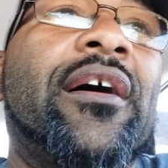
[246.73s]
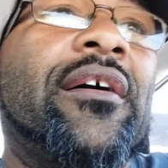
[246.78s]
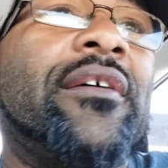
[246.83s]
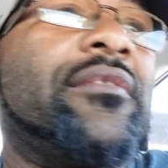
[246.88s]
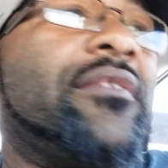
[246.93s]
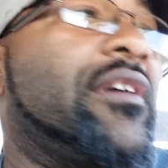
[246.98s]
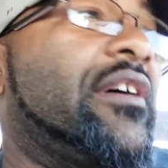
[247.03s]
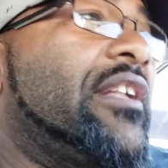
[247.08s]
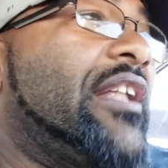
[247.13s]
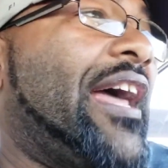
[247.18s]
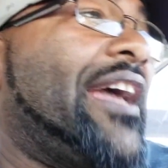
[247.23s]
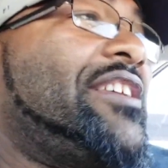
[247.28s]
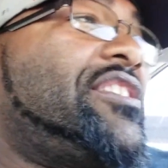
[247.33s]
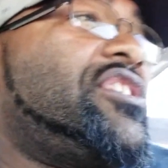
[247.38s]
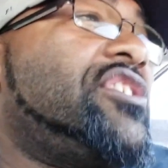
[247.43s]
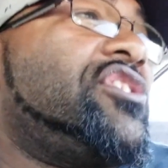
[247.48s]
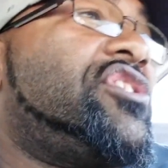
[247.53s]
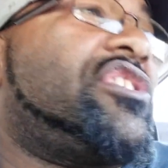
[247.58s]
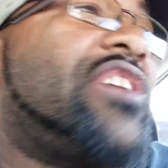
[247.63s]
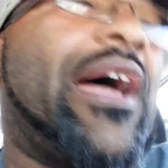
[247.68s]

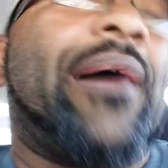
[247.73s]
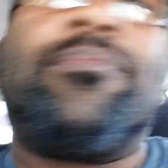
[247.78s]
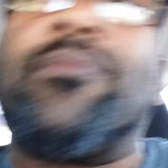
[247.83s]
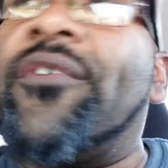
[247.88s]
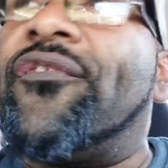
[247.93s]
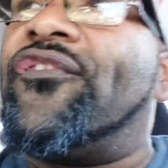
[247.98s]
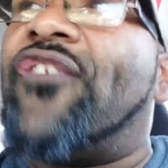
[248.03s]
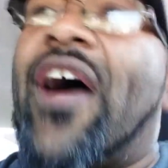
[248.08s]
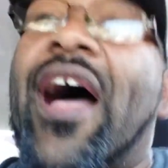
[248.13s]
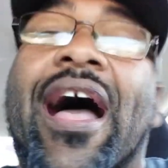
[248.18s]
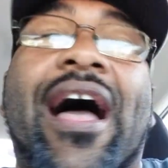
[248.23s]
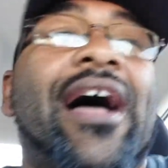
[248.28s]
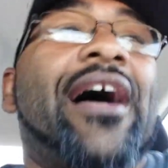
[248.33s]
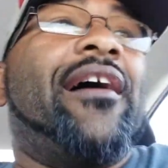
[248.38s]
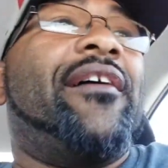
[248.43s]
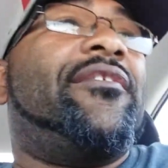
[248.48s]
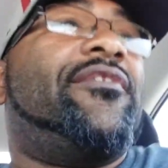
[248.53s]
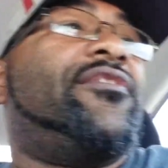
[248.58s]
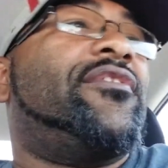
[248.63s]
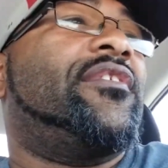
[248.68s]
Galatians chapter
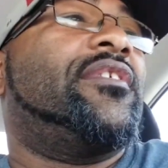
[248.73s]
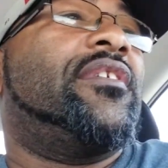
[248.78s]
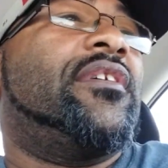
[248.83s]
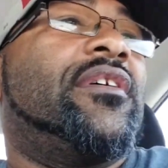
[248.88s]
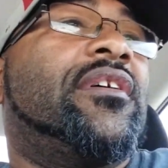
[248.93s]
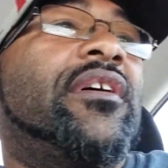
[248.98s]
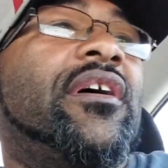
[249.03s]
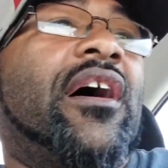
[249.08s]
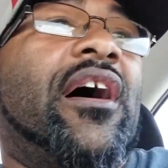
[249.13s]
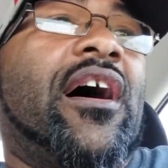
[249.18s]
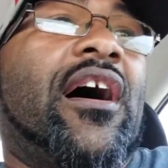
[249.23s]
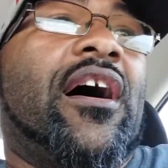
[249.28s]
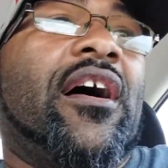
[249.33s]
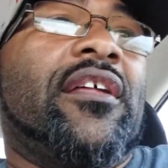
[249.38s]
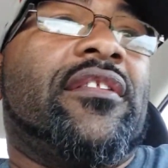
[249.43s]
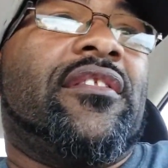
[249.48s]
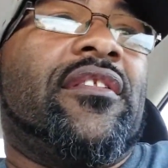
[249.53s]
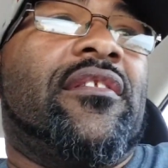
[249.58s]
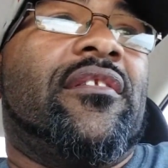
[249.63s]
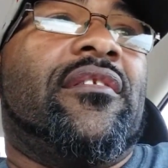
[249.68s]
5
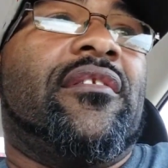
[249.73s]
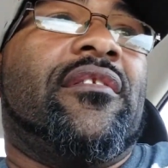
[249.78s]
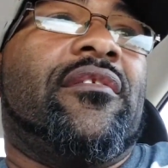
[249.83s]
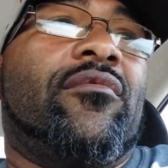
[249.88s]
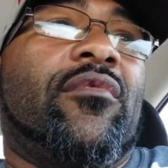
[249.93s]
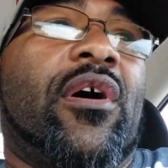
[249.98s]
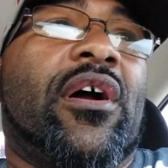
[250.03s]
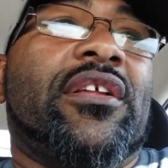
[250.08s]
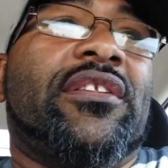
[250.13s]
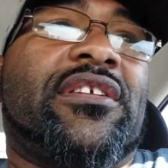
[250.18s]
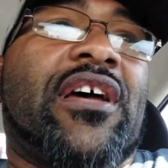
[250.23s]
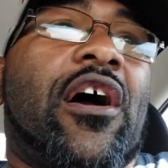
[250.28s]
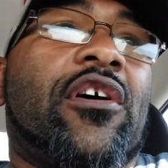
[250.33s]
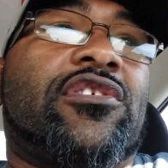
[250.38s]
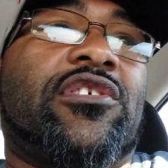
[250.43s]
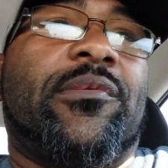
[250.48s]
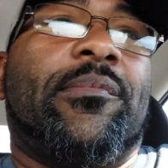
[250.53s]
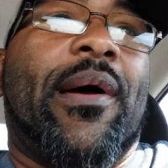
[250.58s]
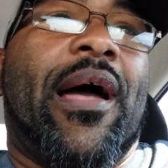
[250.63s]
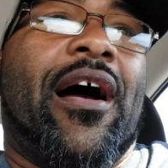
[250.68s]
where it
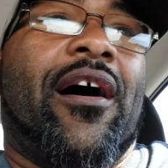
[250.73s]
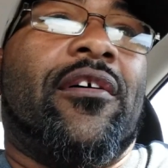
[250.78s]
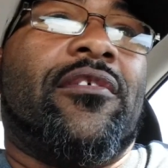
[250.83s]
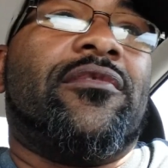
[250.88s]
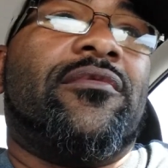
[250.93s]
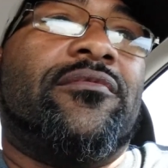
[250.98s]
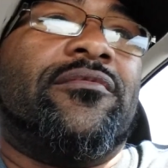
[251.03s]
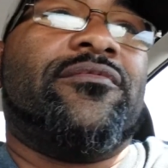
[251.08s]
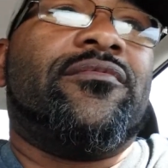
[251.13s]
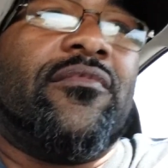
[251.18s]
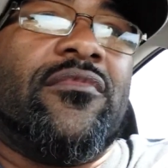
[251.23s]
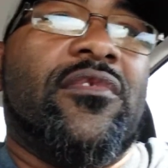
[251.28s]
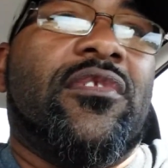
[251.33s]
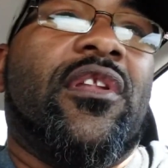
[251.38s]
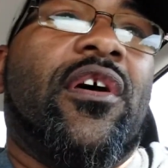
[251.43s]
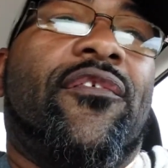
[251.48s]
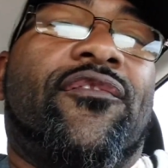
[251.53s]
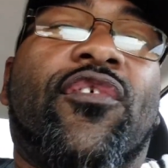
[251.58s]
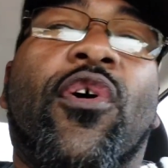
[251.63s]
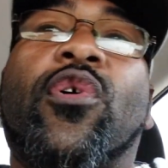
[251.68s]
talks about
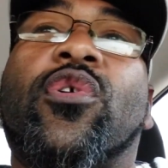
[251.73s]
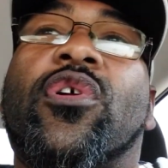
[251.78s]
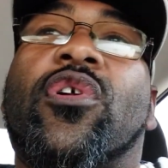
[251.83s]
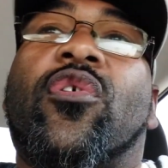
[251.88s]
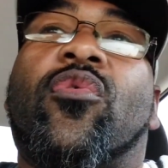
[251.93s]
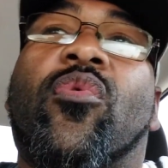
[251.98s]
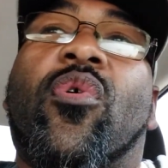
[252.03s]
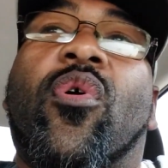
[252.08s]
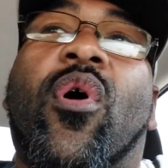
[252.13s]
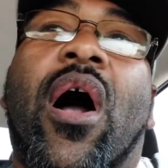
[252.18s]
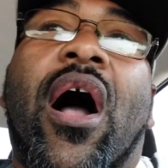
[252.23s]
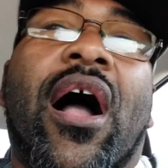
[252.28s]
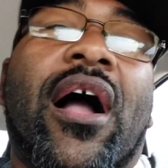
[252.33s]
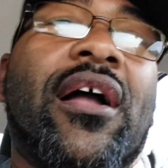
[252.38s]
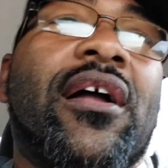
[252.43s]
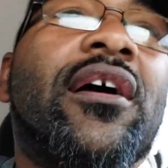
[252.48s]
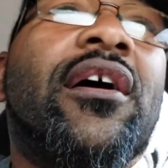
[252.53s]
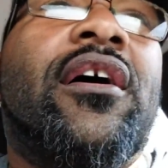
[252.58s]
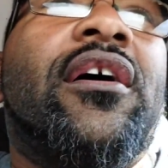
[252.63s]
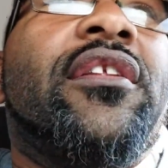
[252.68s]
the fruit of the Ruwach.
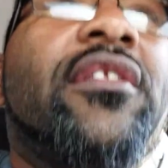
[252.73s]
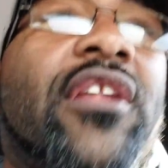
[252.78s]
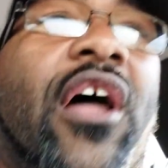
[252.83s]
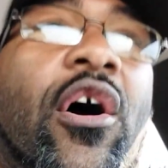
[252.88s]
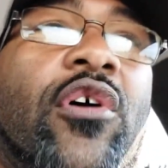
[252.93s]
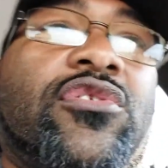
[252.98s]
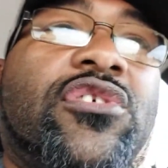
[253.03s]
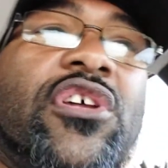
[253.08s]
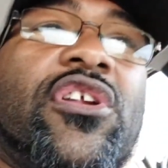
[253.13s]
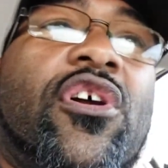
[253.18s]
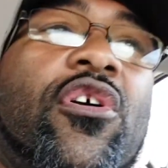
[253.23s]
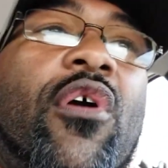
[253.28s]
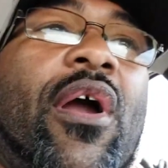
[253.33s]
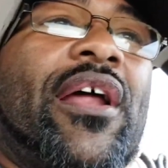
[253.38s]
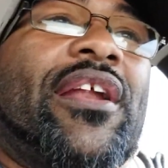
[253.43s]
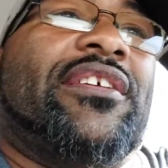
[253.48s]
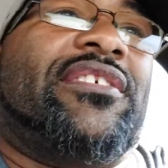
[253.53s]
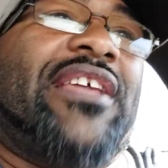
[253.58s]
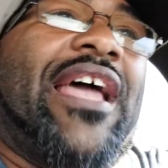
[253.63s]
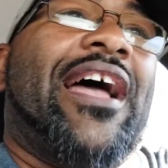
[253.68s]
Those are the
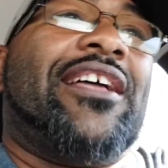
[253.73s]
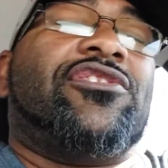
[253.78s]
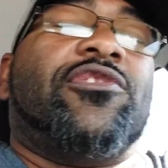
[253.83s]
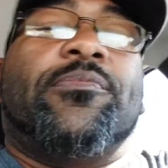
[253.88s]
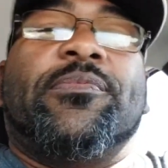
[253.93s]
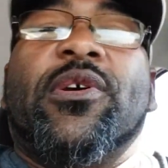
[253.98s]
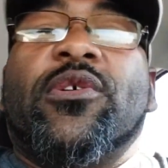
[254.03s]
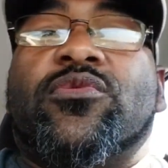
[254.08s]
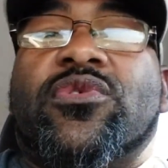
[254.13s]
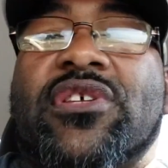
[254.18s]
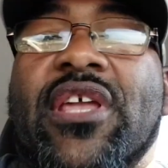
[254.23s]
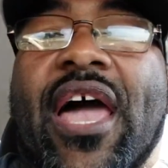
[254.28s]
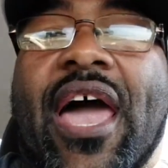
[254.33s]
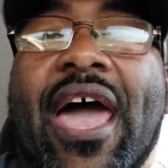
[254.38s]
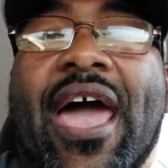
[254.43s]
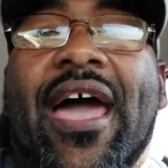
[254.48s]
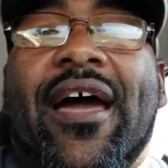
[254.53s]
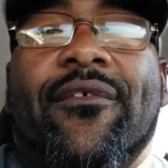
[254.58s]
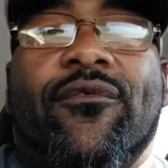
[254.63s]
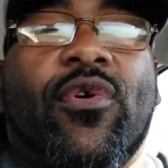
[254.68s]
greatest attributes to
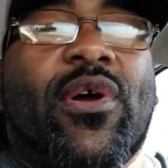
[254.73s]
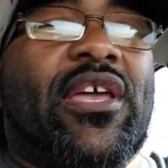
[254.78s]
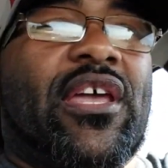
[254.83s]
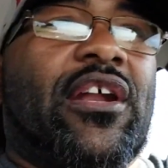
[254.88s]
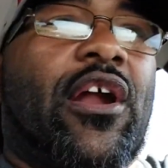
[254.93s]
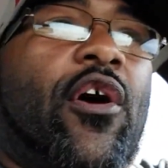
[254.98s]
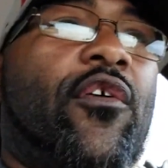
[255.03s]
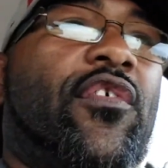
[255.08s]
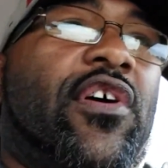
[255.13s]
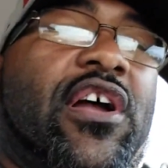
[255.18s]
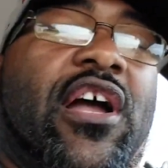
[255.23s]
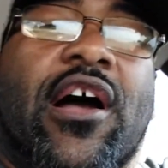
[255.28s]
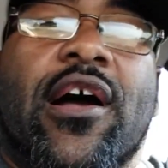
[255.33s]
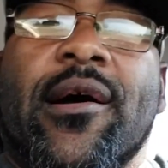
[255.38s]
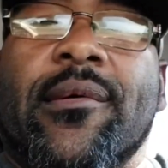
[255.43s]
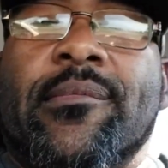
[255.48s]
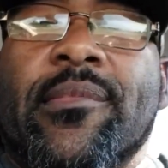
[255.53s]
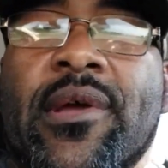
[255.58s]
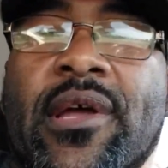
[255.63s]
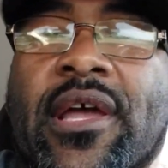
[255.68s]
have. We can
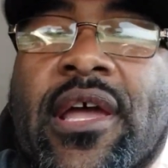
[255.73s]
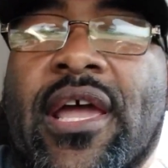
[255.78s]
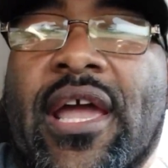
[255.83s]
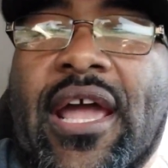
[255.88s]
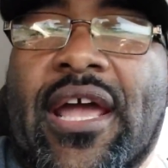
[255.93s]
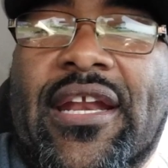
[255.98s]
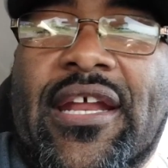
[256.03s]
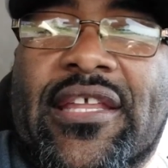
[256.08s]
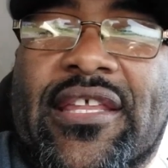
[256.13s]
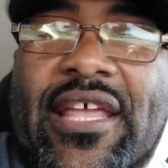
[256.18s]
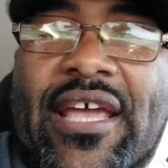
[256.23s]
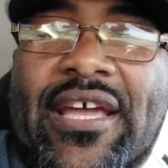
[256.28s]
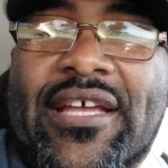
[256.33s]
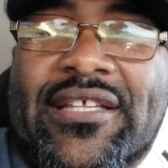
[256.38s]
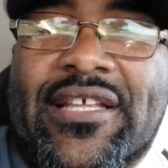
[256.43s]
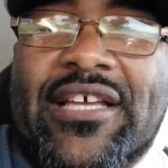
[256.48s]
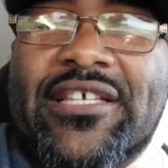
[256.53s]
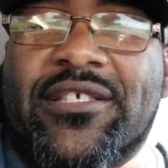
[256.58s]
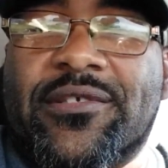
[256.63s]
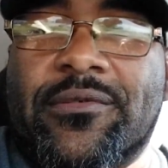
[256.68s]
overcome anything
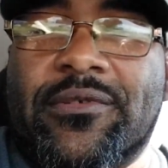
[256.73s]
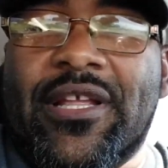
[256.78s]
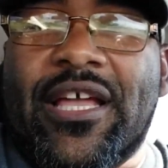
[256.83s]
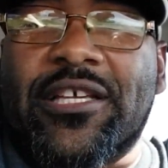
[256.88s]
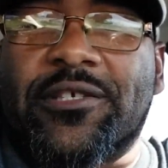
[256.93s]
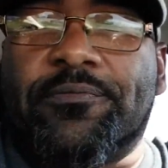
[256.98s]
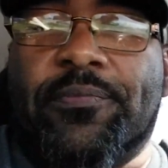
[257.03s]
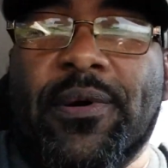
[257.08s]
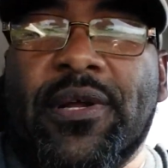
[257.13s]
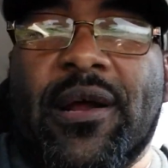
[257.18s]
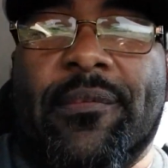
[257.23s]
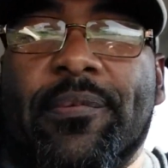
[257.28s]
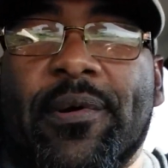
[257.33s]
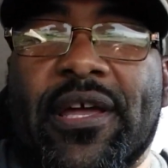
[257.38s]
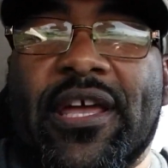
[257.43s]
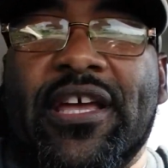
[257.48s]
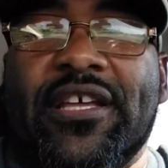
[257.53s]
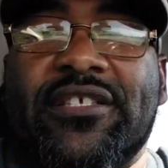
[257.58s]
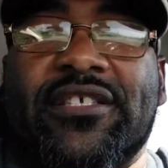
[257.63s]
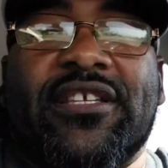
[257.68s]
that's put up
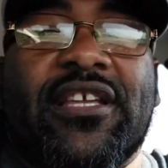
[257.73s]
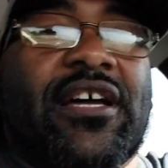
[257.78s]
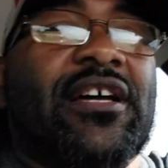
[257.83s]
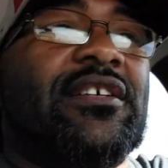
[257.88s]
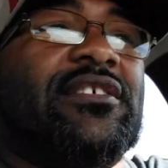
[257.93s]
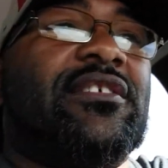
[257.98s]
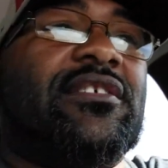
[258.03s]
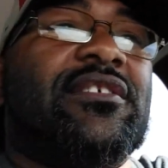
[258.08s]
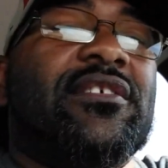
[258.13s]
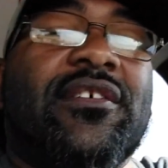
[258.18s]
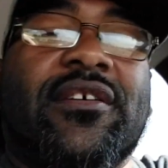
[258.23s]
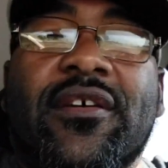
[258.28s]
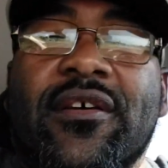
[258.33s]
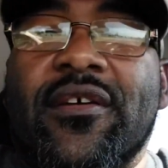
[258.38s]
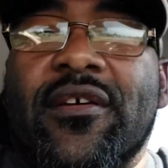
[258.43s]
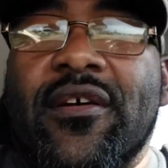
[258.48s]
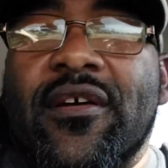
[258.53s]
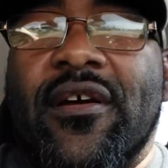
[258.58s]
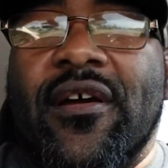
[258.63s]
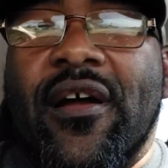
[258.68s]
against us.
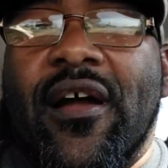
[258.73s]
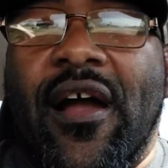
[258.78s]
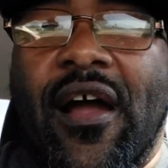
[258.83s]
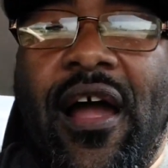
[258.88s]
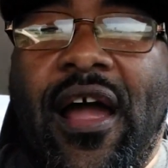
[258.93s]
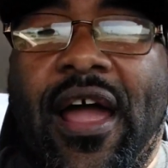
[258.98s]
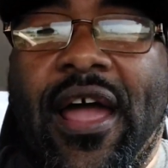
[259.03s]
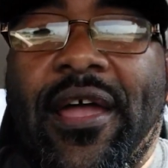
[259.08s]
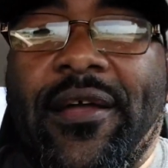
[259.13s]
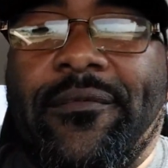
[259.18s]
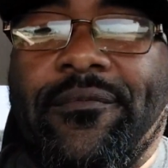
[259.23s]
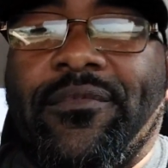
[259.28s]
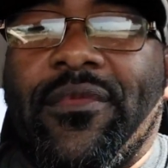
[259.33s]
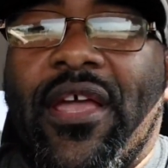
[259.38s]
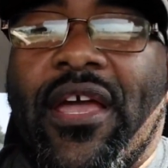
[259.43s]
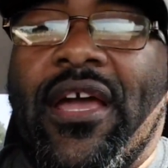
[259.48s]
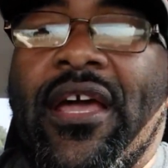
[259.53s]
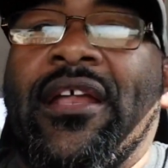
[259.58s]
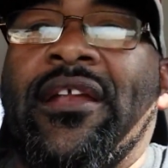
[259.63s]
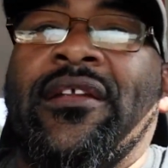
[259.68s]
All right,
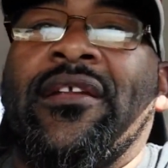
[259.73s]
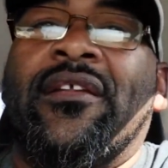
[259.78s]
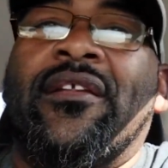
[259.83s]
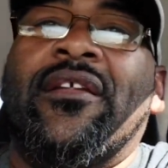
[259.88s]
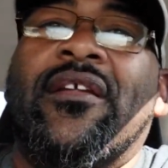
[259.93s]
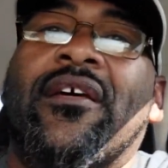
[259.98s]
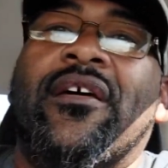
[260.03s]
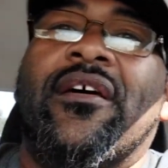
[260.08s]
and